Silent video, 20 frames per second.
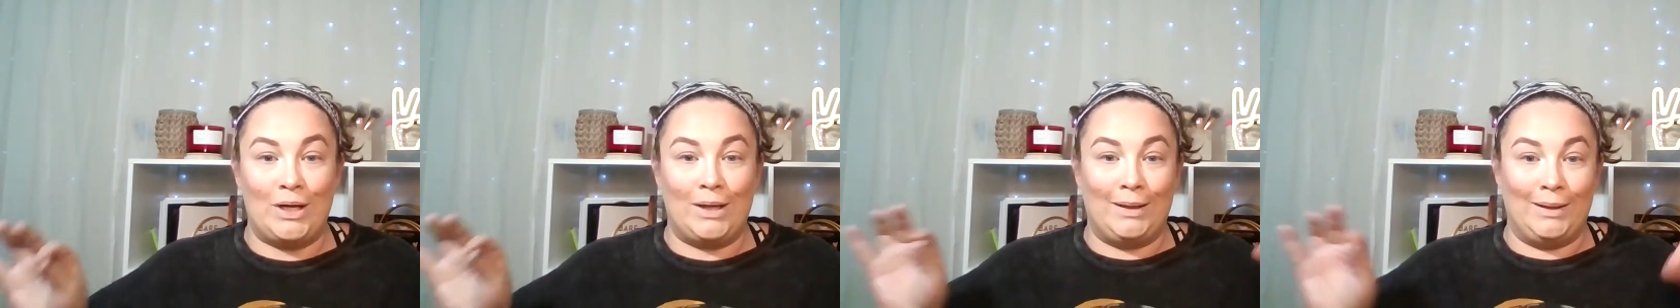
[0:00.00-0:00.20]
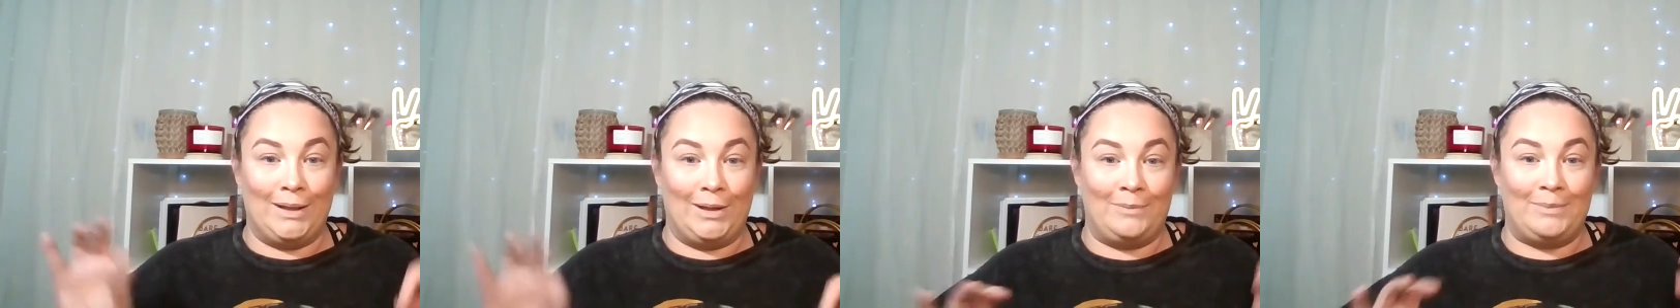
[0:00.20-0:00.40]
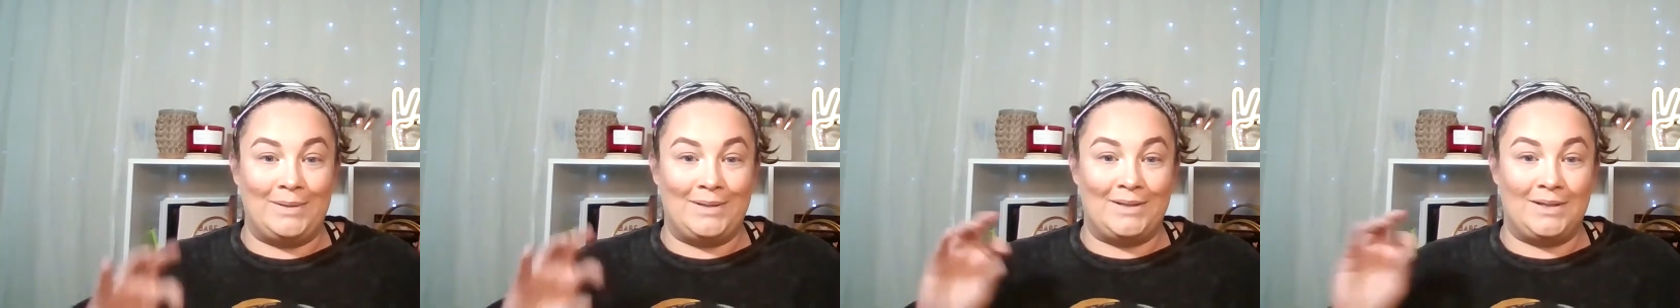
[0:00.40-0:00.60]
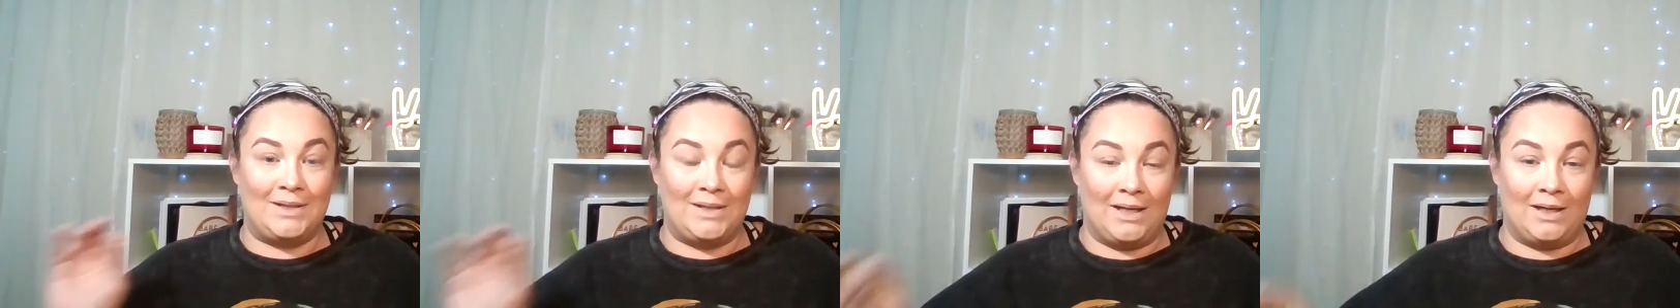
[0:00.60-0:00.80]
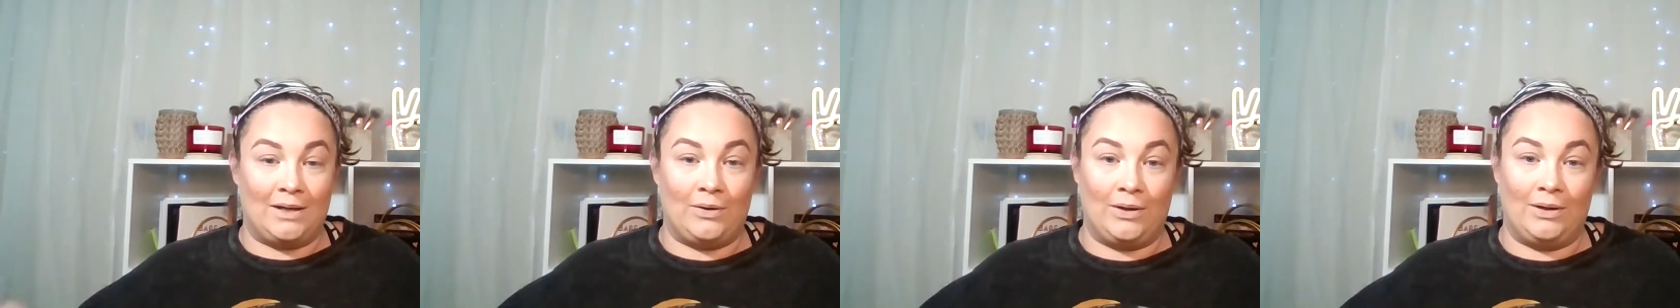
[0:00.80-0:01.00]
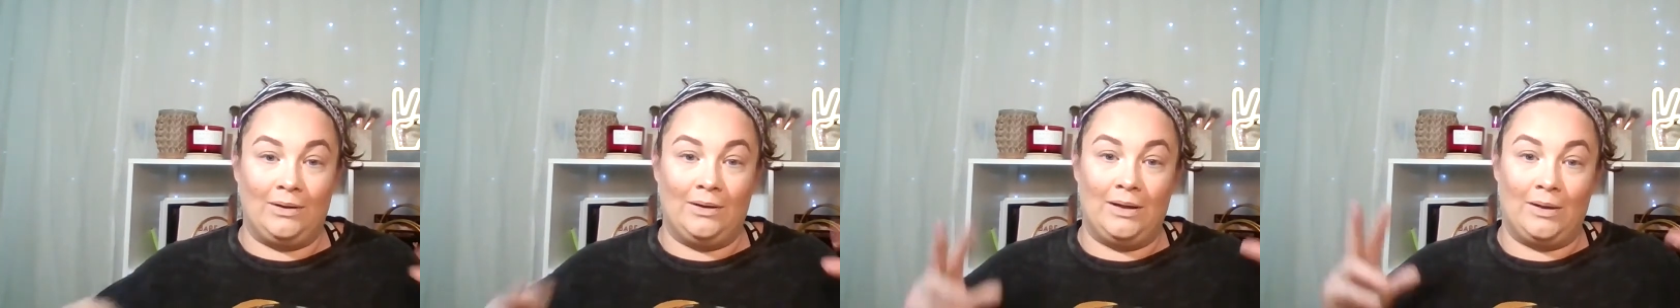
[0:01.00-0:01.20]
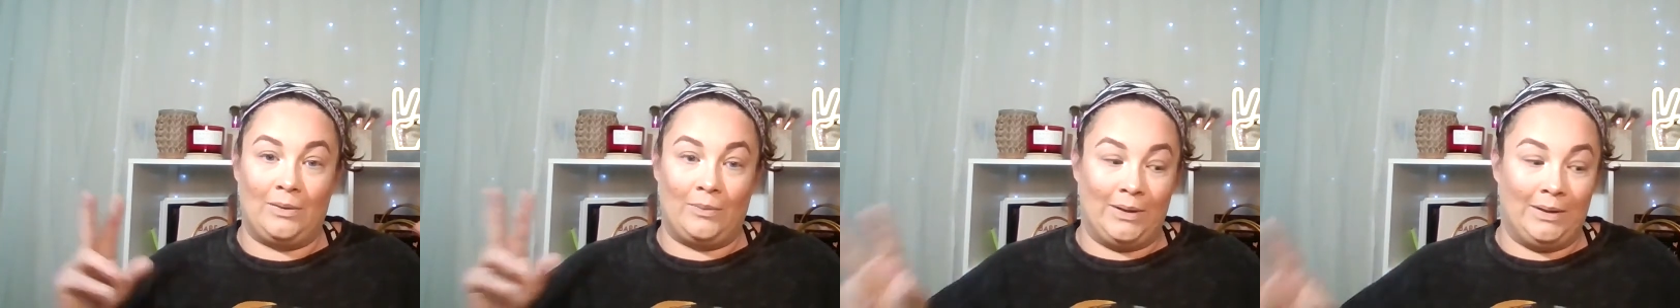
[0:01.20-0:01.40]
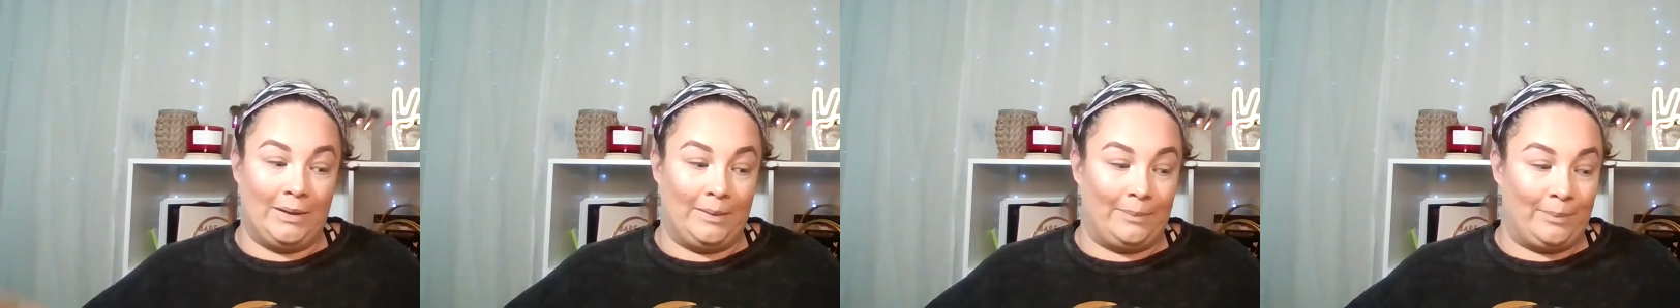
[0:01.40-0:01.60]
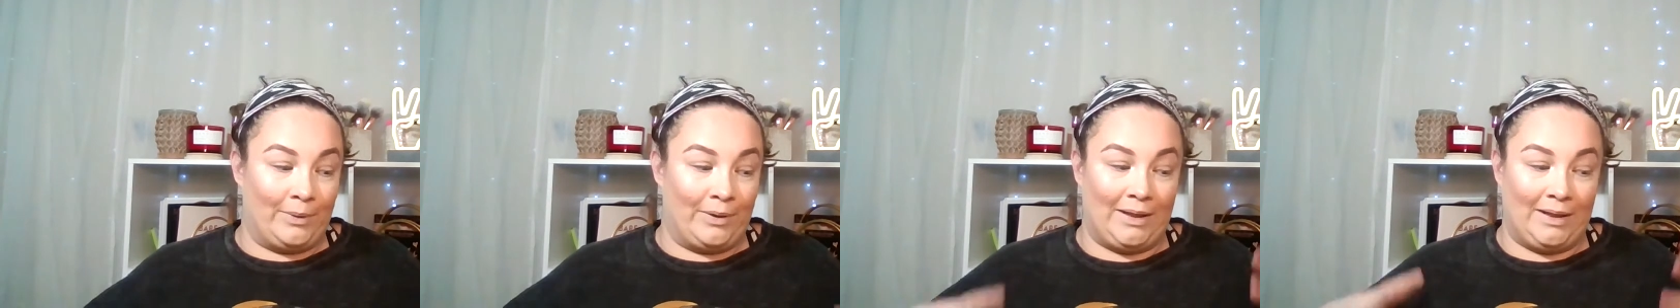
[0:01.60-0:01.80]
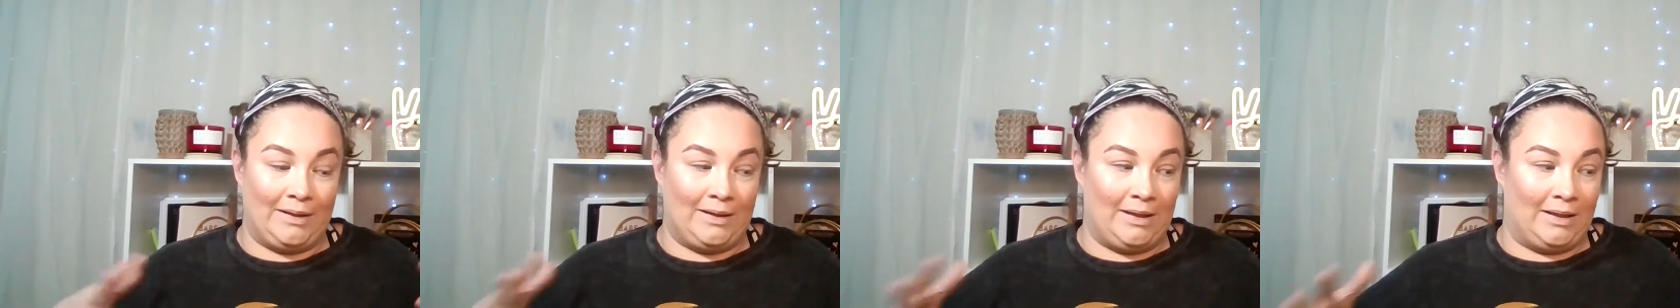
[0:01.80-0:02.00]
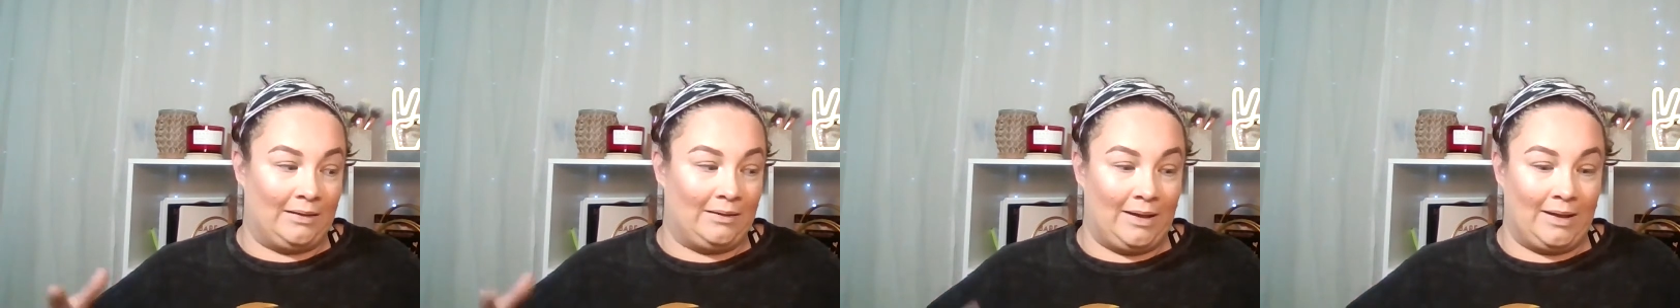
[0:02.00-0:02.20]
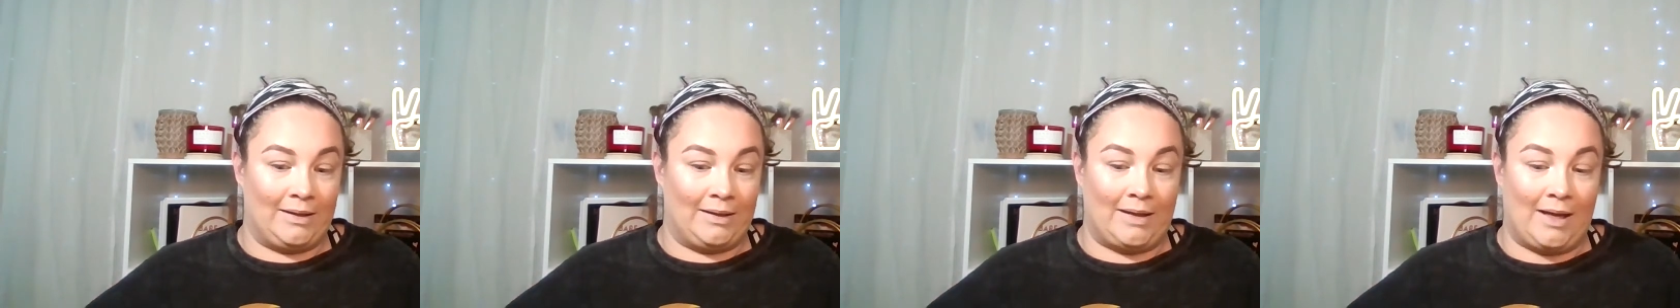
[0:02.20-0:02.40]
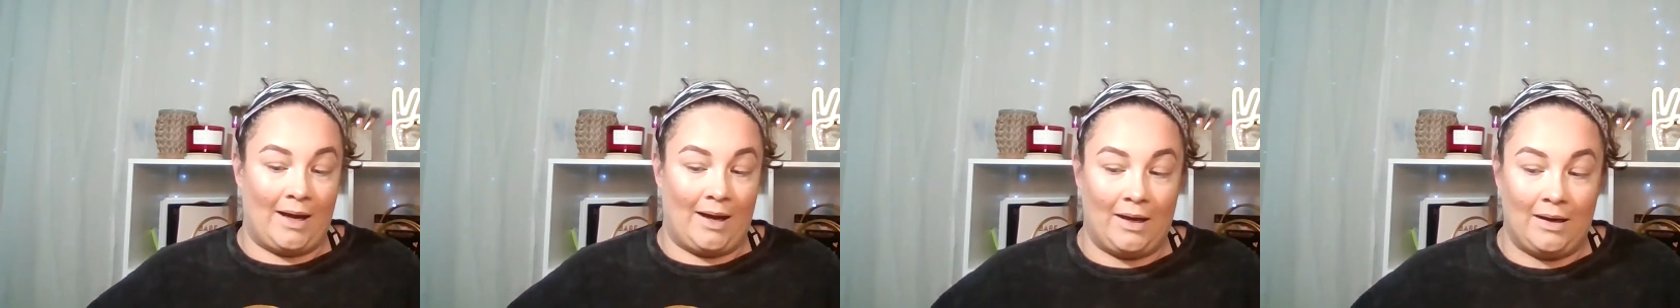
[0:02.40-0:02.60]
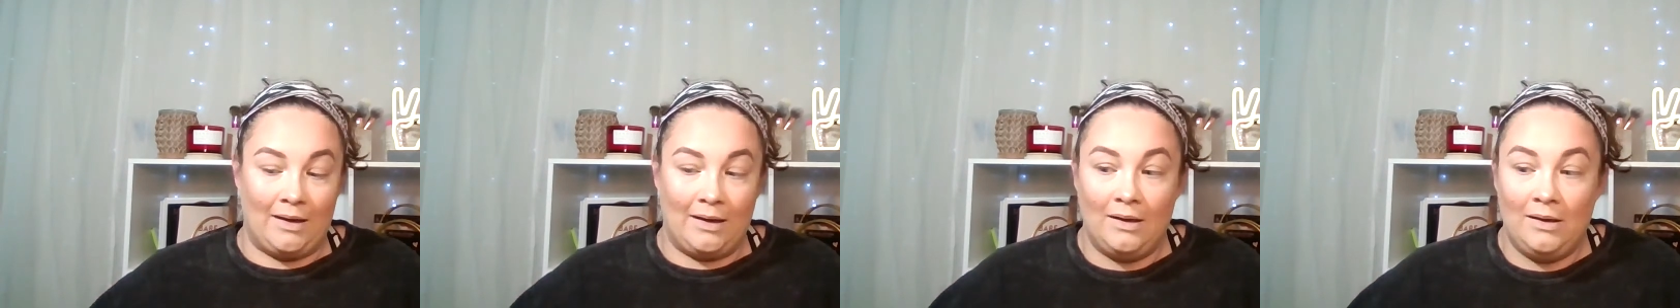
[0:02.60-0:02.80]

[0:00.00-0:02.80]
lipstick or liquid lip or anything like that.